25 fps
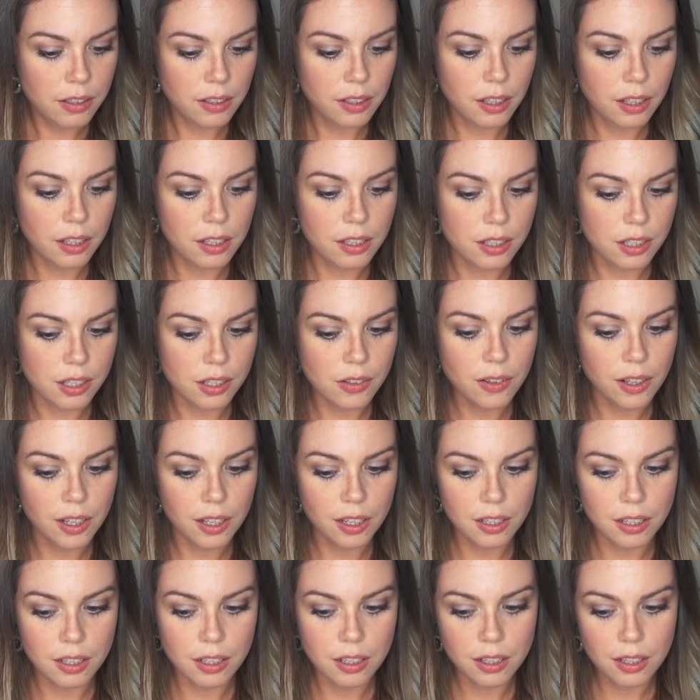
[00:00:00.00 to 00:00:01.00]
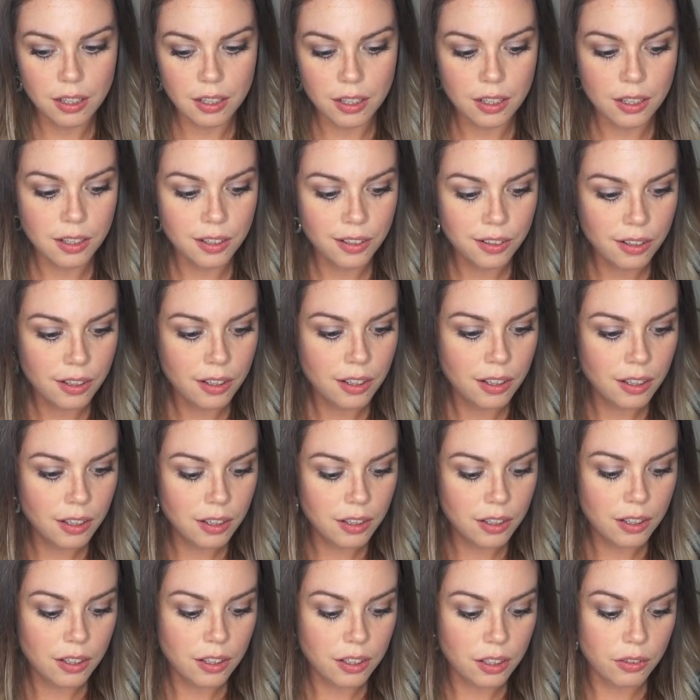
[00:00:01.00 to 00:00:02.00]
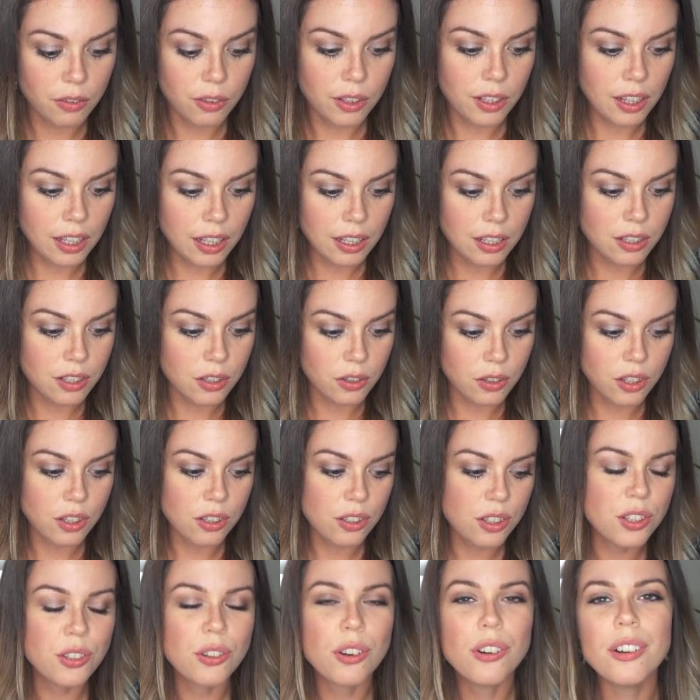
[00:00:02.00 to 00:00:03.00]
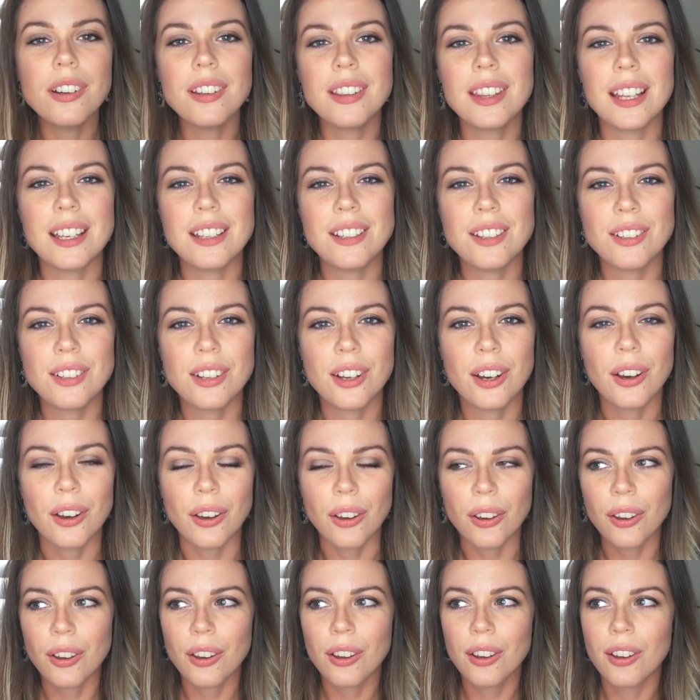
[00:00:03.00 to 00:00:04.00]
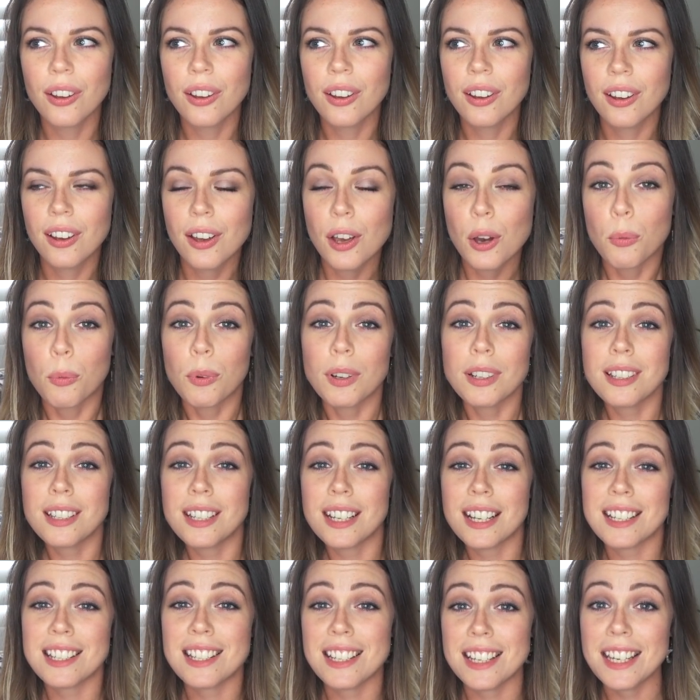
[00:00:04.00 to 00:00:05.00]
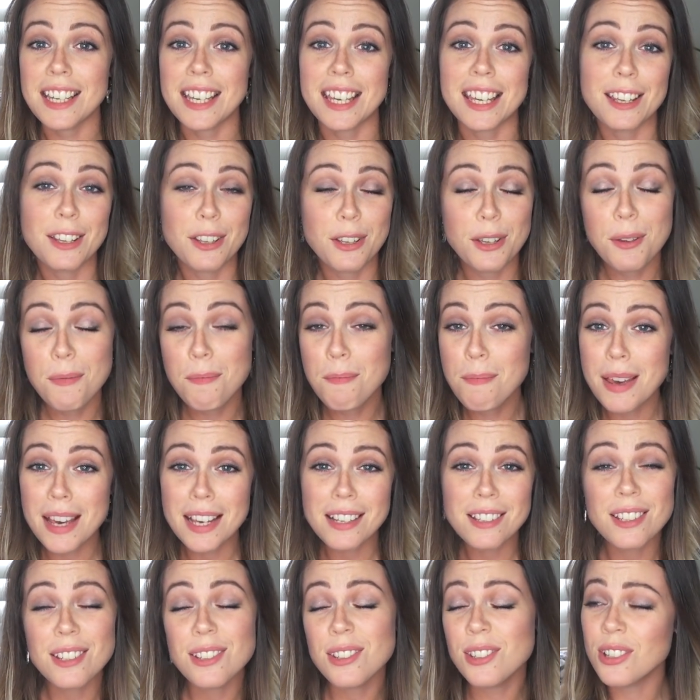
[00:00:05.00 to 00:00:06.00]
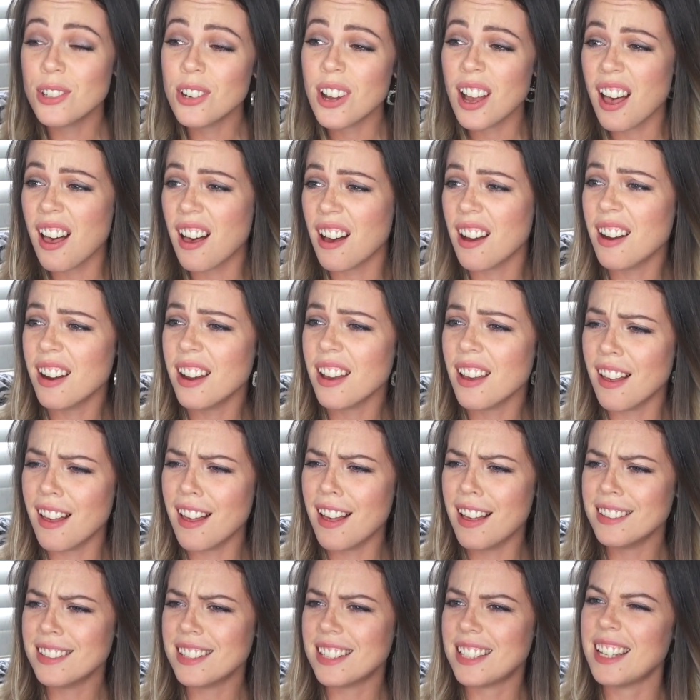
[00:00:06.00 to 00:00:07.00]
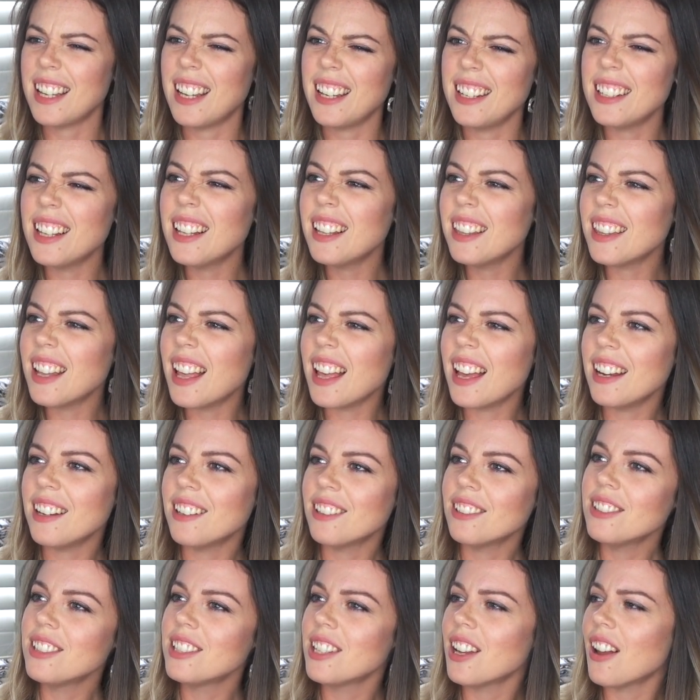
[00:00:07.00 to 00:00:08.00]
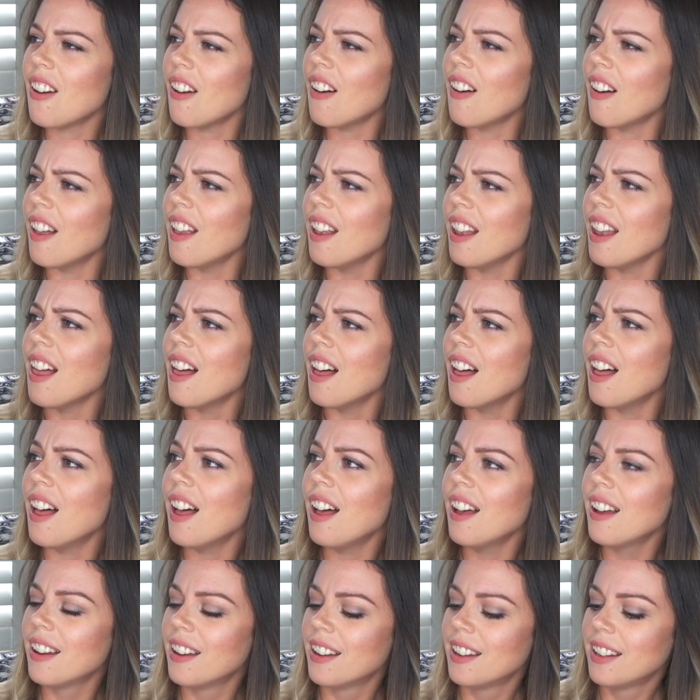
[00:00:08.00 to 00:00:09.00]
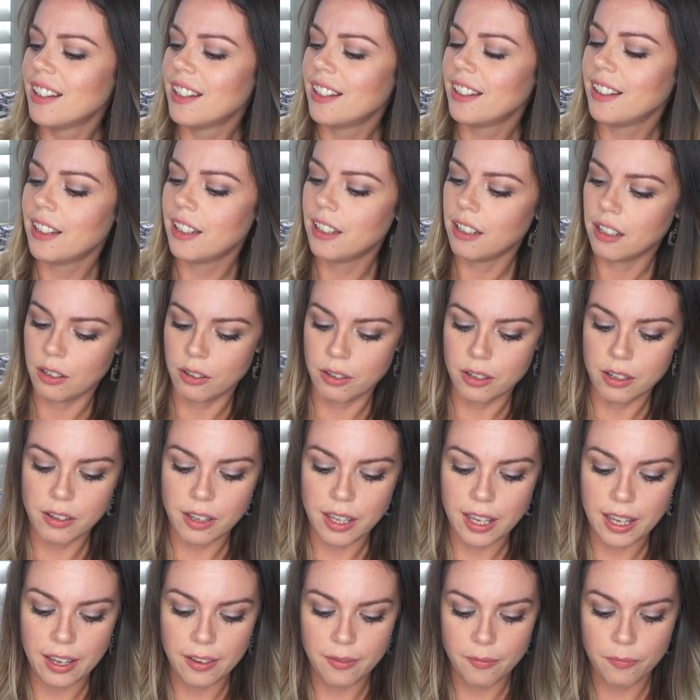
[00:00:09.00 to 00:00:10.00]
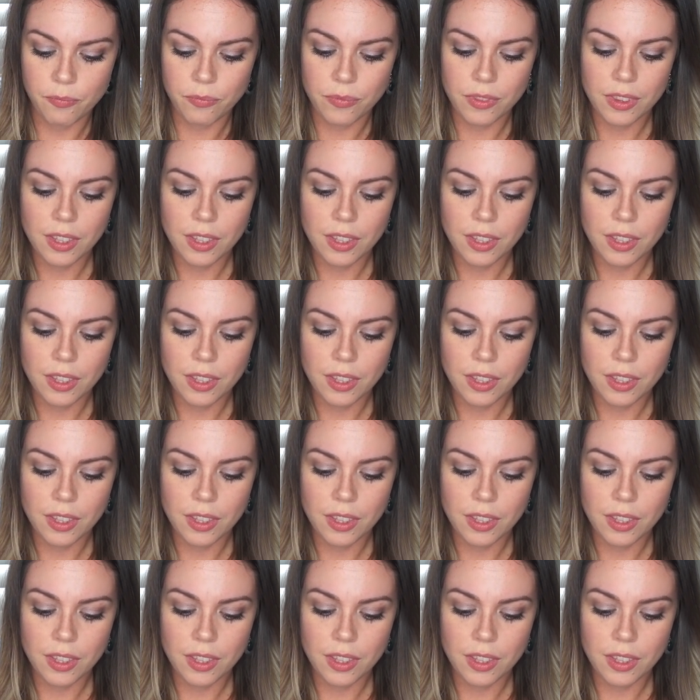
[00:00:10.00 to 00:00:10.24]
You can do it. You really can do it. You're stronger than you know. What doesn't kill you makes you stronger. Stand a little taller. Okay.